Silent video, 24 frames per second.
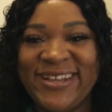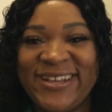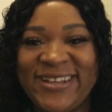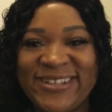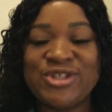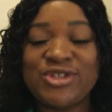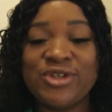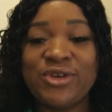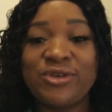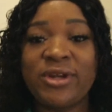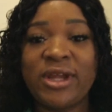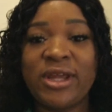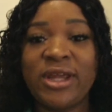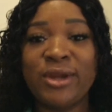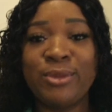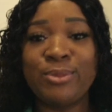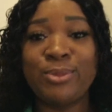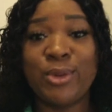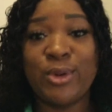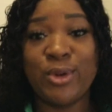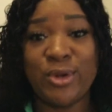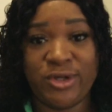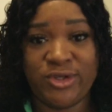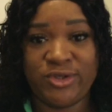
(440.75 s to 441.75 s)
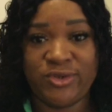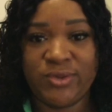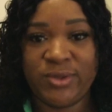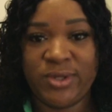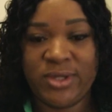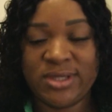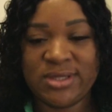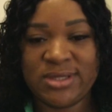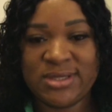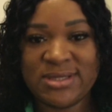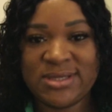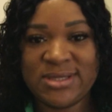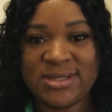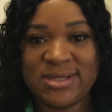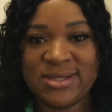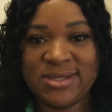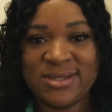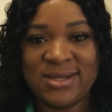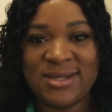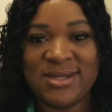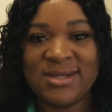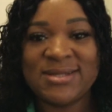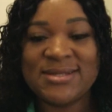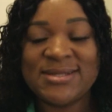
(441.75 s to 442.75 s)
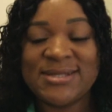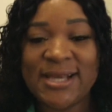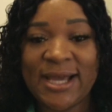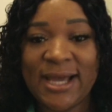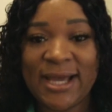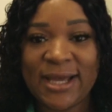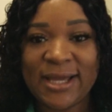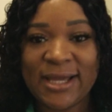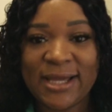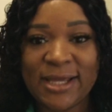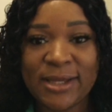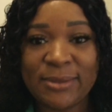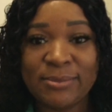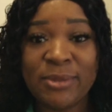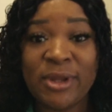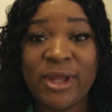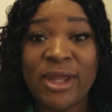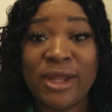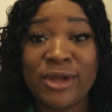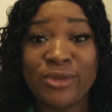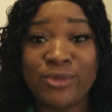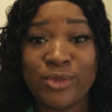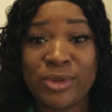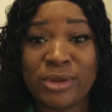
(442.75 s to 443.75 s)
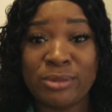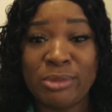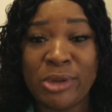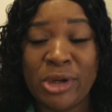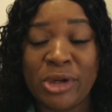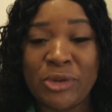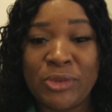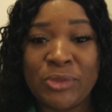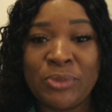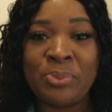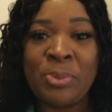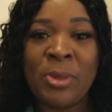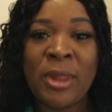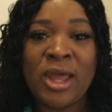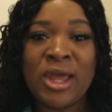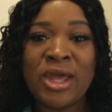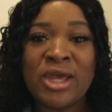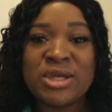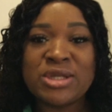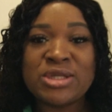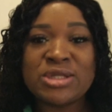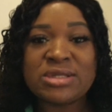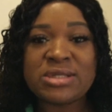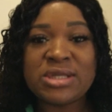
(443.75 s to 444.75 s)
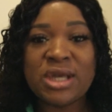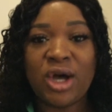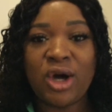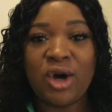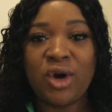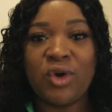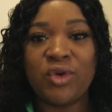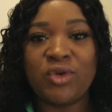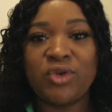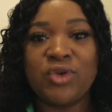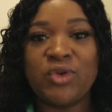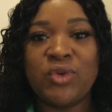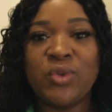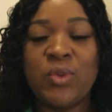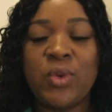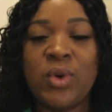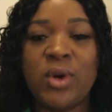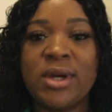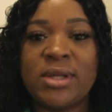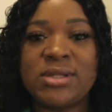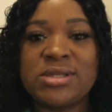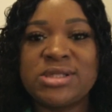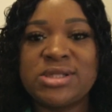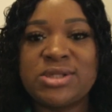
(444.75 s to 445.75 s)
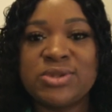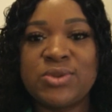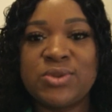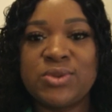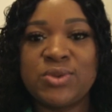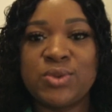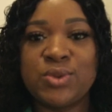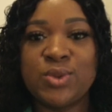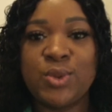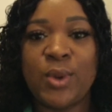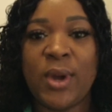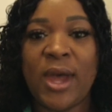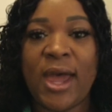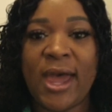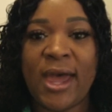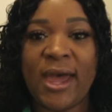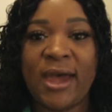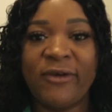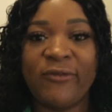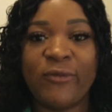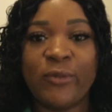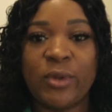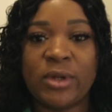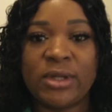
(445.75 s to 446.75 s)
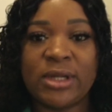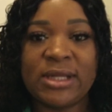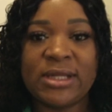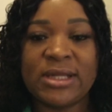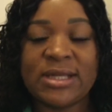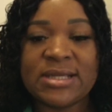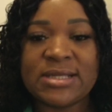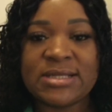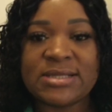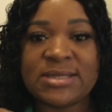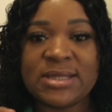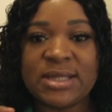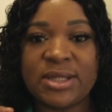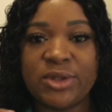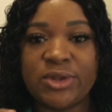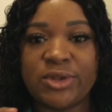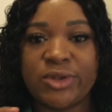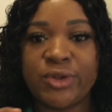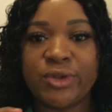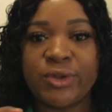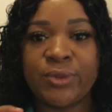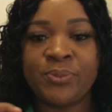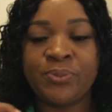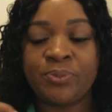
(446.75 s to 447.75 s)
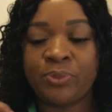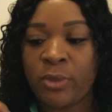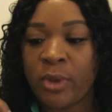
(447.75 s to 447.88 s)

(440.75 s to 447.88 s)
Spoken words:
Shooting portraits, time and remote. So you want to have one of these little,